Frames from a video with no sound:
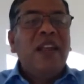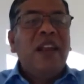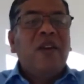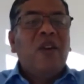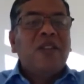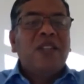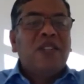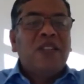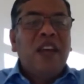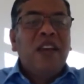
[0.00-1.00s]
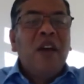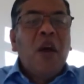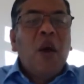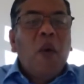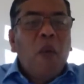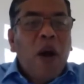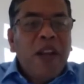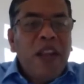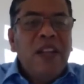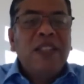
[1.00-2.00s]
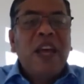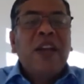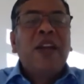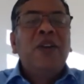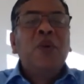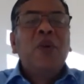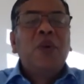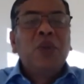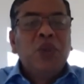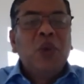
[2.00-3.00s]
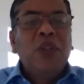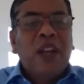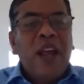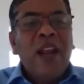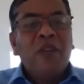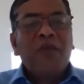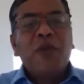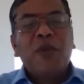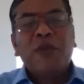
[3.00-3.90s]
there and cross and saying, what else I can do to show that I love you?